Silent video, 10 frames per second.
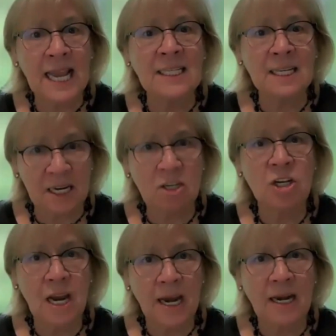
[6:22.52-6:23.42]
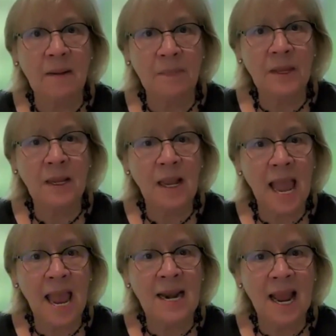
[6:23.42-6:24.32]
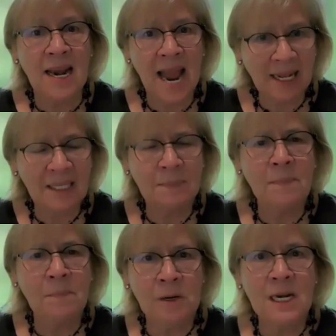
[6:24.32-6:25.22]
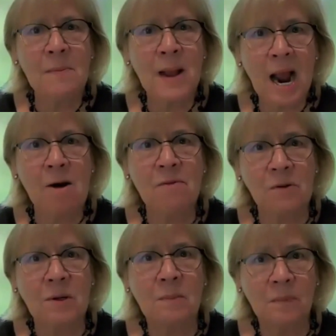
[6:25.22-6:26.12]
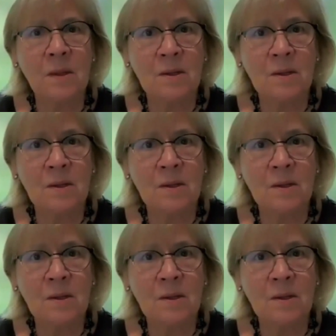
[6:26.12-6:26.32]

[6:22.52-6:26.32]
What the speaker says: gets initiated. And that's pretty powerful